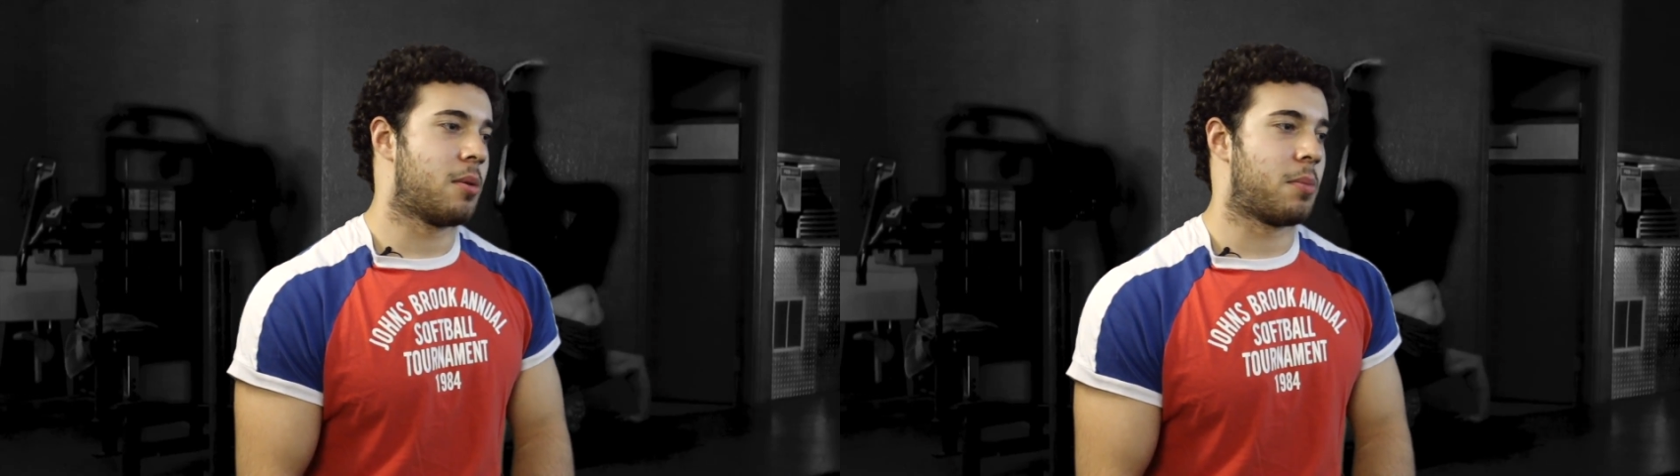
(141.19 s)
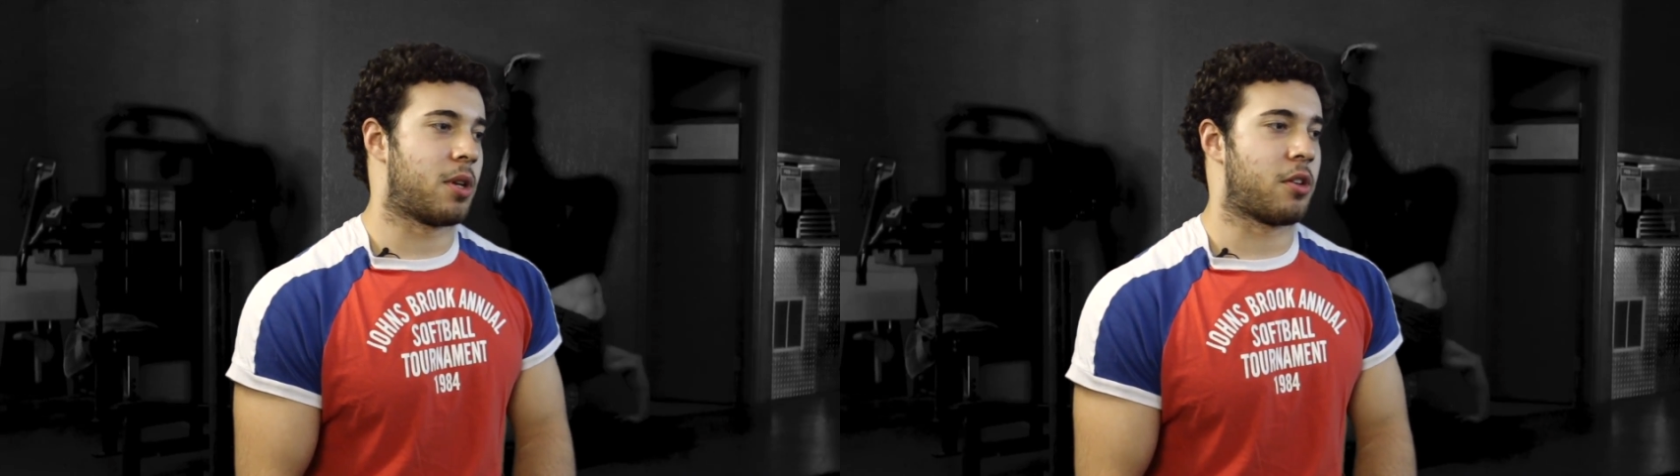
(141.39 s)

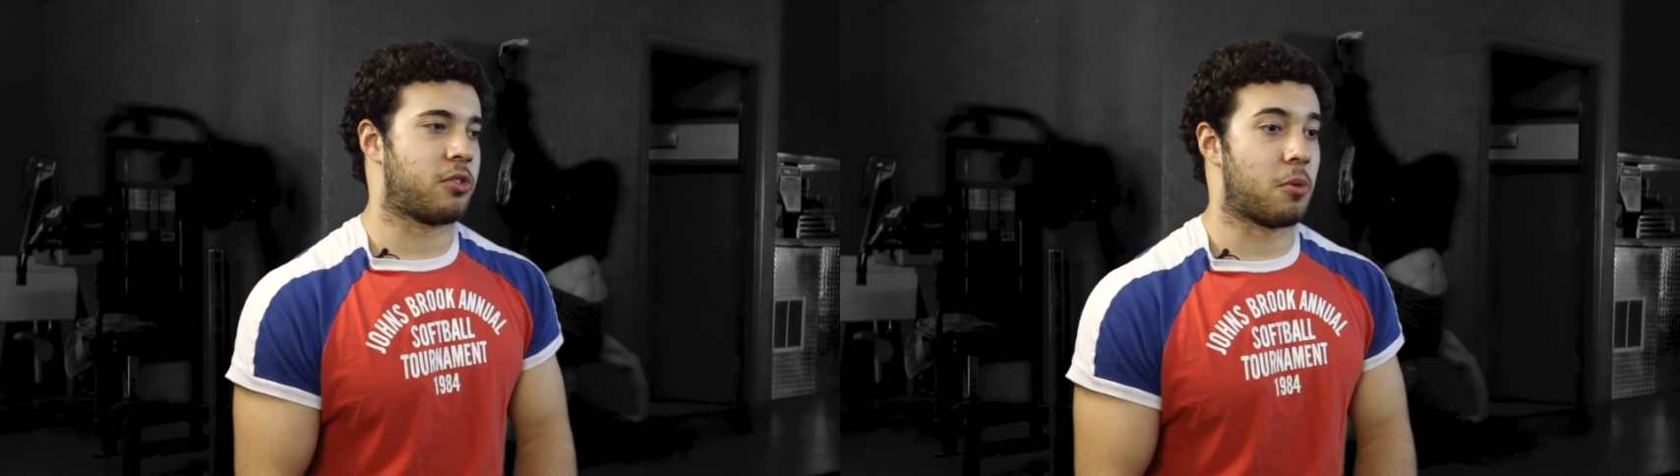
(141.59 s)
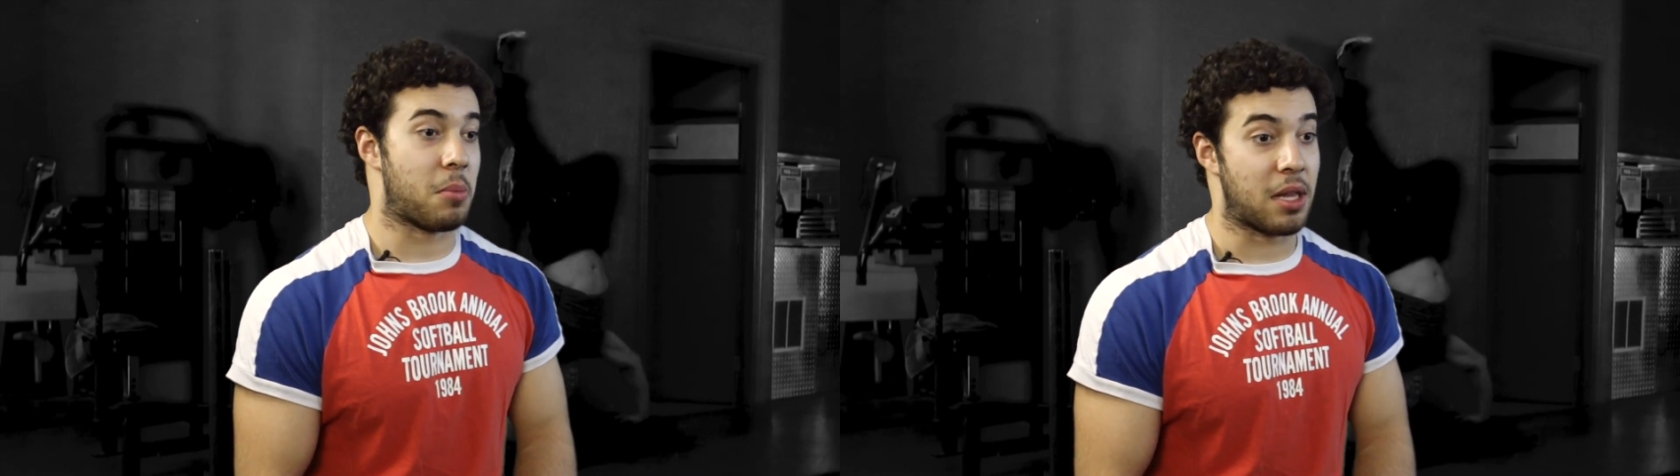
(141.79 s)
but
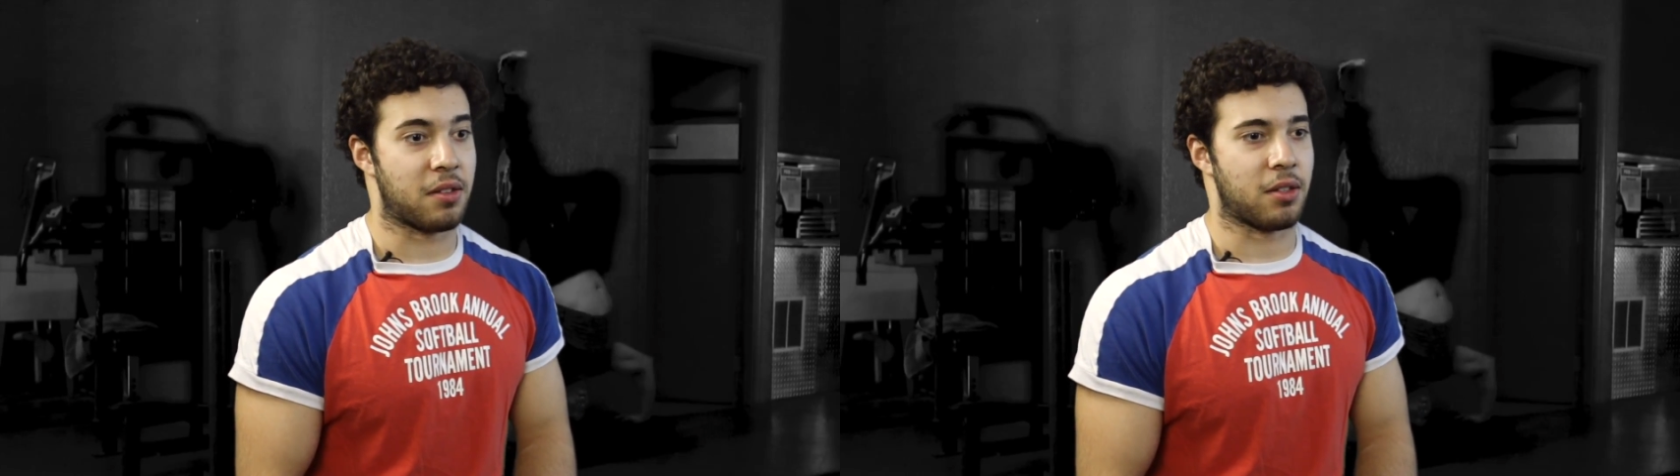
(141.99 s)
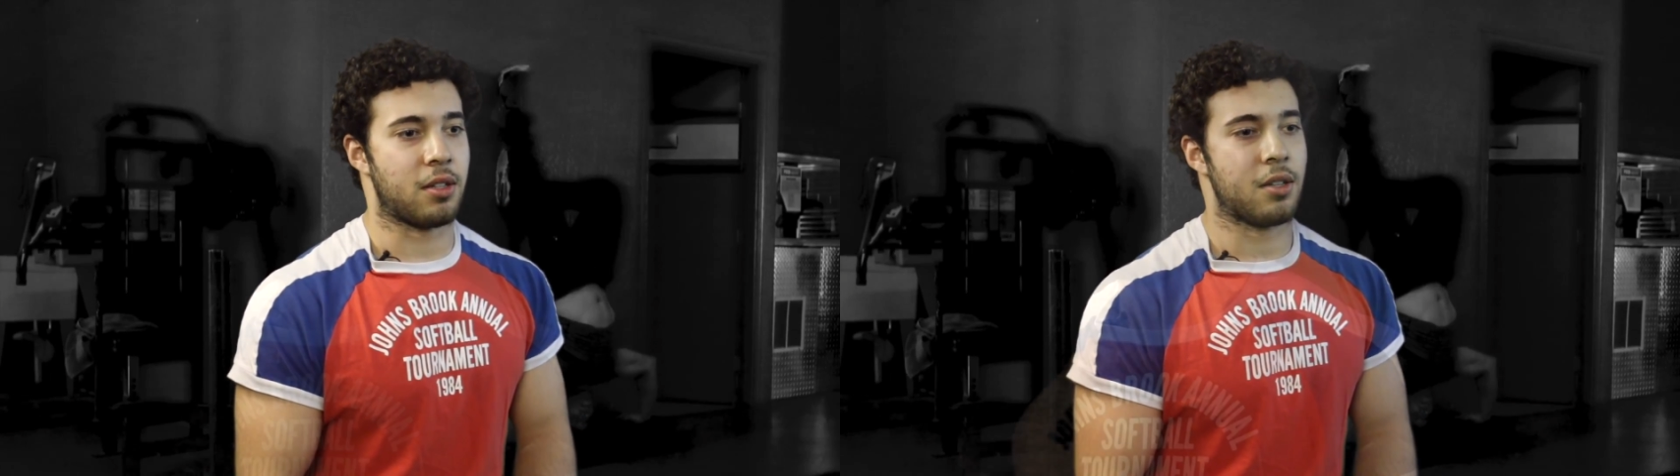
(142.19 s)
also
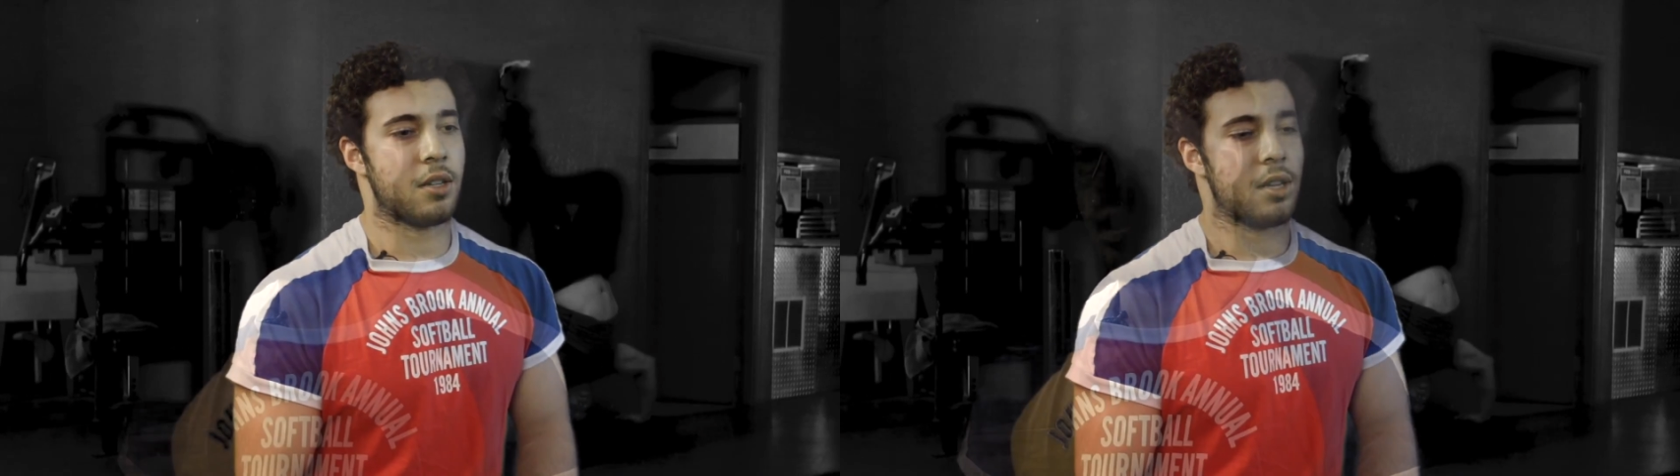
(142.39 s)
mentally.